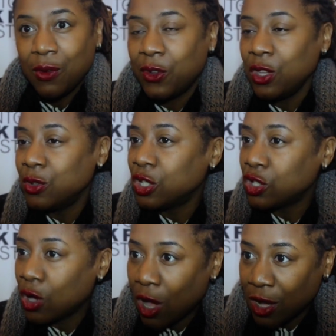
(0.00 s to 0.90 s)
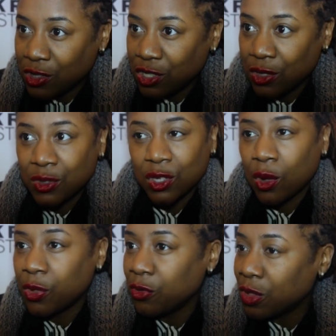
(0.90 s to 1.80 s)
for you to talk to
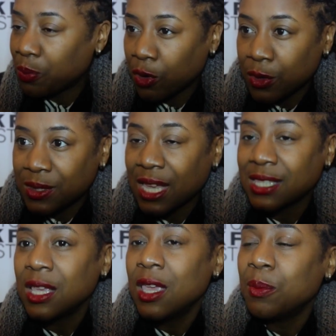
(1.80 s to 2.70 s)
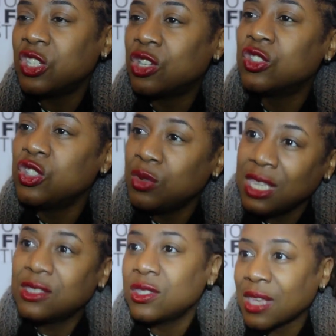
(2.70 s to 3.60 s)
go through the process. But she goes, you
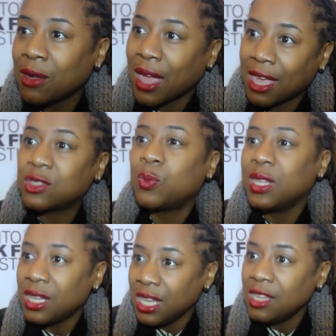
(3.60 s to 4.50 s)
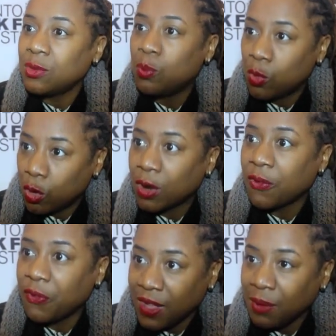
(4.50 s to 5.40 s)
need to direct. We need more
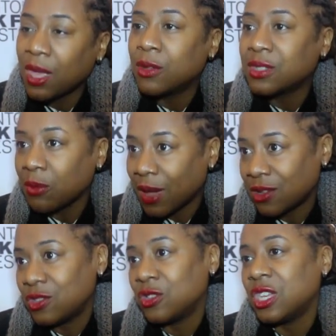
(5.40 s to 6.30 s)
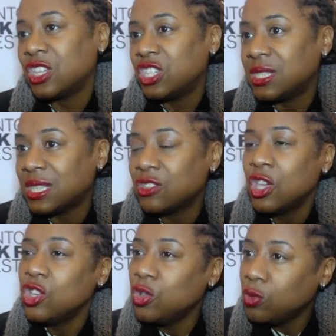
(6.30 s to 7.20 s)
female directors. And she said,
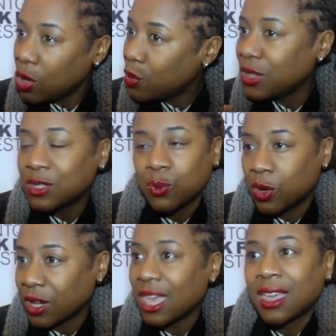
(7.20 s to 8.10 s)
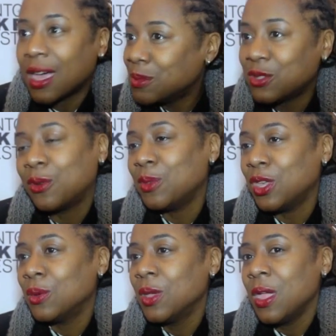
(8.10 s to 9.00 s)
you know this work, it comes from
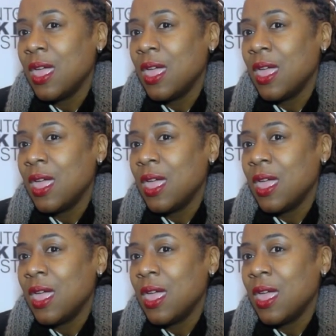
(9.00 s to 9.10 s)
you.